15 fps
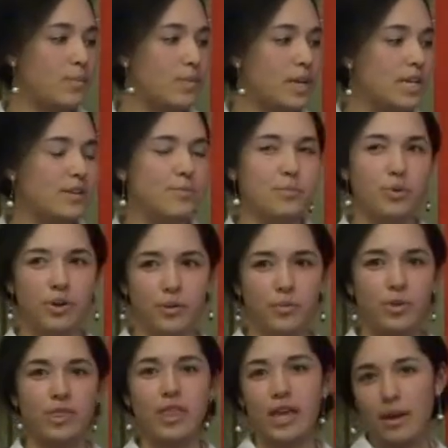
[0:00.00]
is important
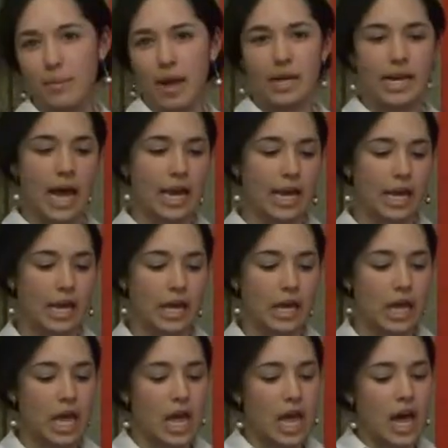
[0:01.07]
when thinking about data ink.
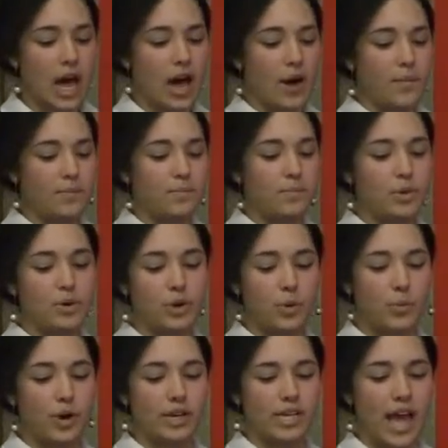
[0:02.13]
You don't
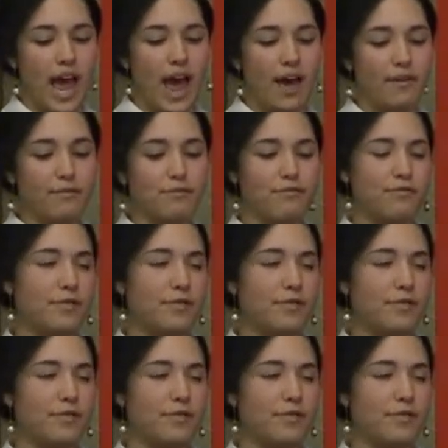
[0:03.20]
want to have,